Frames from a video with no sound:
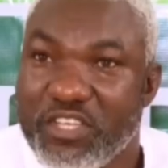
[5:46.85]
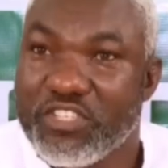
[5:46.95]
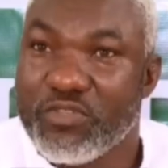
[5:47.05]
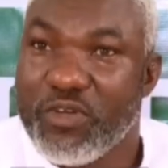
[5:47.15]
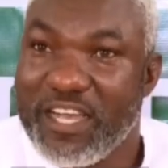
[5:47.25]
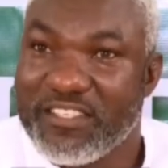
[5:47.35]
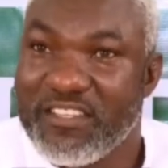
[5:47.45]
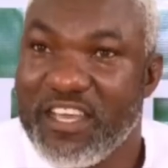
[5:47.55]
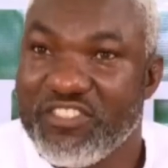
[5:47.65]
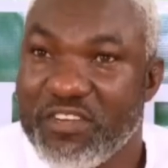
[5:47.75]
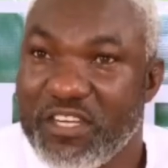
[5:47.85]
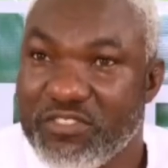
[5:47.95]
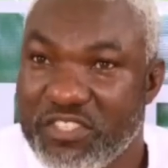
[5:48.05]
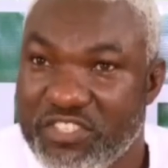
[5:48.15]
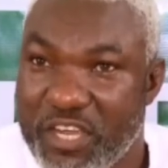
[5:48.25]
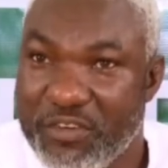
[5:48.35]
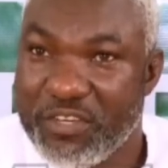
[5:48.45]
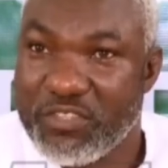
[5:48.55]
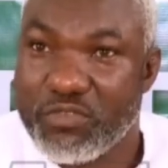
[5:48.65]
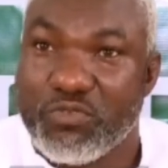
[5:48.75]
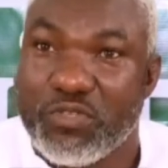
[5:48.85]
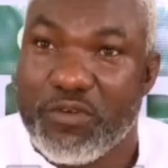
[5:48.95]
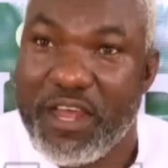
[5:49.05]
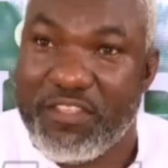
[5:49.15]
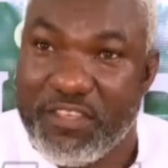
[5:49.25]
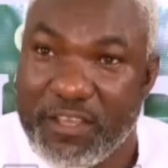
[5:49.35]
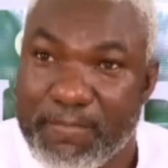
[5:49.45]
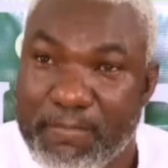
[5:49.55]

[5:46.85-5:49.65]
is to ask the Nigerian judiciary to do the right thing.